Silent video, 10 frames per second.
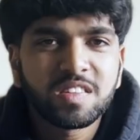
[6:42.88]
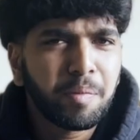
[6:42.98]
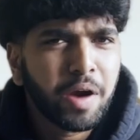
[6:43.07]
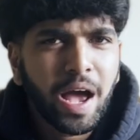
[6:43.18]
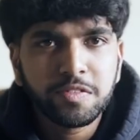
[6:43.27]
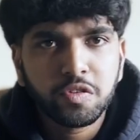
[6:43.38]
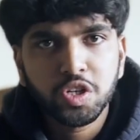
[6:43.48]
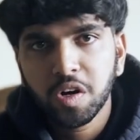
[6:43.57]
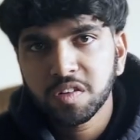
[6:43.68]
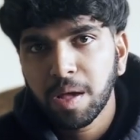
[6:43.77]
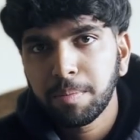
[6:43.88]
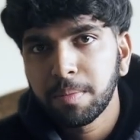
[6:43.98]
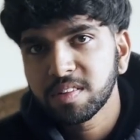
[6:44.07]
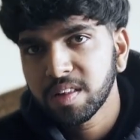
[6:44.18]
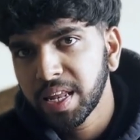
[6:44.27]
Some graphs or charts can be
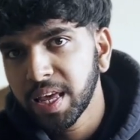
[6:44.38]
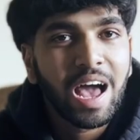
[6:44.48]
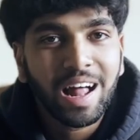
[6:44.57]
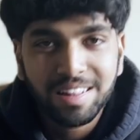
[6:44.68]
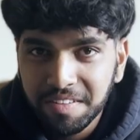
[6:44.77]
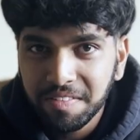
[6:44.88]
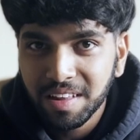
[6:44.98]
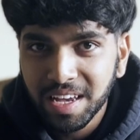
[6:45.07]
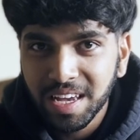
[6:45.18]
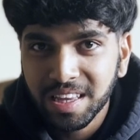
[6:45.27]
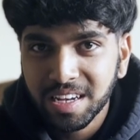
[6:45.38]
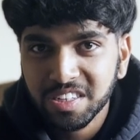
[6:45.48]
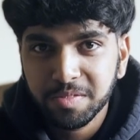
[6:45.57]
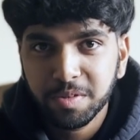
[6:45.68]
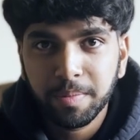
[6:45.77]
misleading. I'll leave a link in the
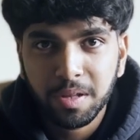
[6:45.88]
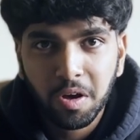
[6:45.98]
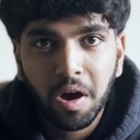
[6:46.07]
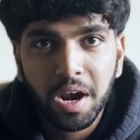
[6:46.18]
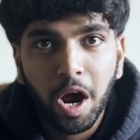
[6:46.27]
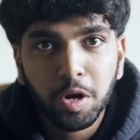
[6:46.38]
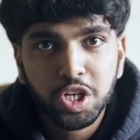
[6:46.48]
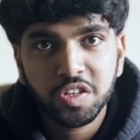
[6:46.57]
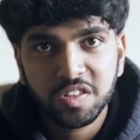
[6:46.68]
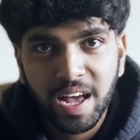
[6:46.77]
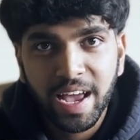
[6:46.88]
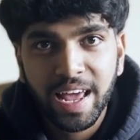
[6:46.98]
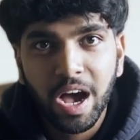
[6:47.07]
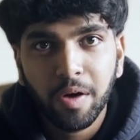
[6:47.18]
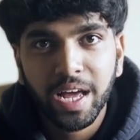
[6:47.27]
description below on how charts lie
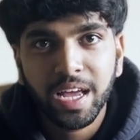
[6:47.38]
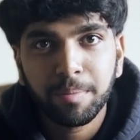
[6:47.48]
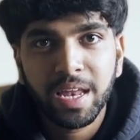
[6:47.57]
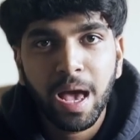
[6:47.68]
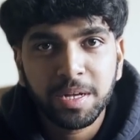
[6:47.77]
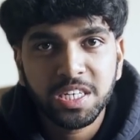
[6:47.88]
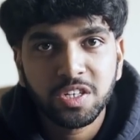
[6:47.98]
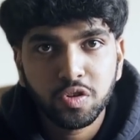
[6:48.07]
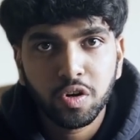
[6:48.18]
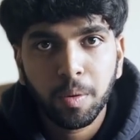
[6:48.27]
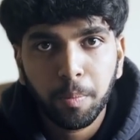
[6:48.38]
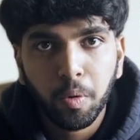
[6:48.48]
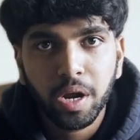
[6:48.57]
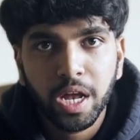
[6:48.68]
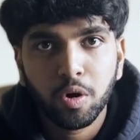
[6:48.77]
and how that can be damaging to your
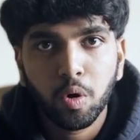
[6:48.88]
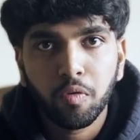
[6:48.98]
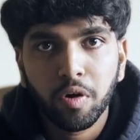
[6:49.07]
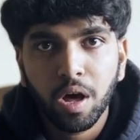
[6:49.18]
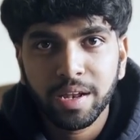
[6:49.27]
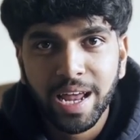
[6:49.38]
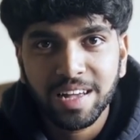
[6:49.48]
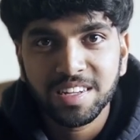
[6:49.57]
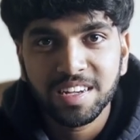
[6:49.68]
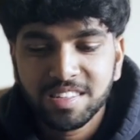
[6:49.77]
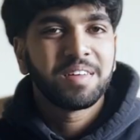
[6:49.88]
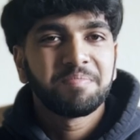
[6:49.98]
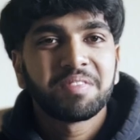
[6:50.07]
report and your overall analysis.